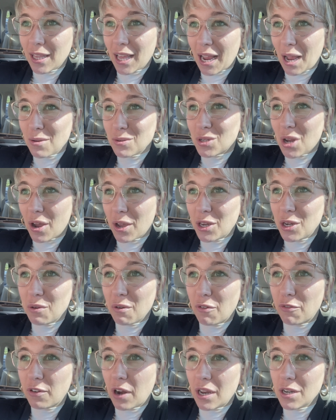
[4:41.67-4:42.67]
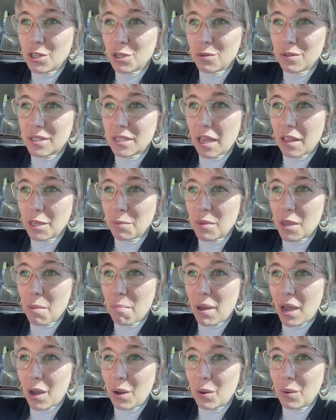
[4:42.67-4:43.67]
Like I was talking to a friend who was telling me
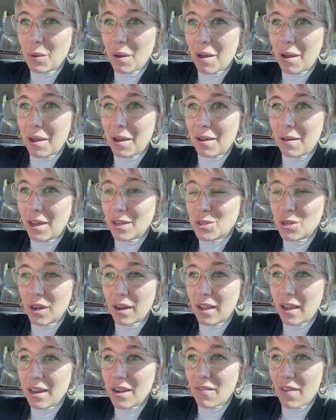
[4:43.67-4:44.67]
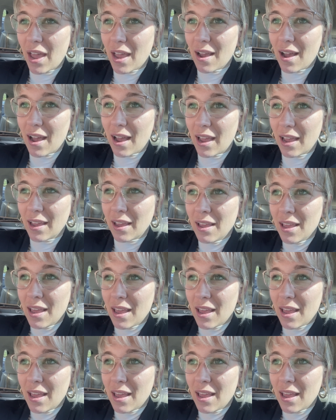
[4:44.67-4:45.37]
about uh, a certain kind of AI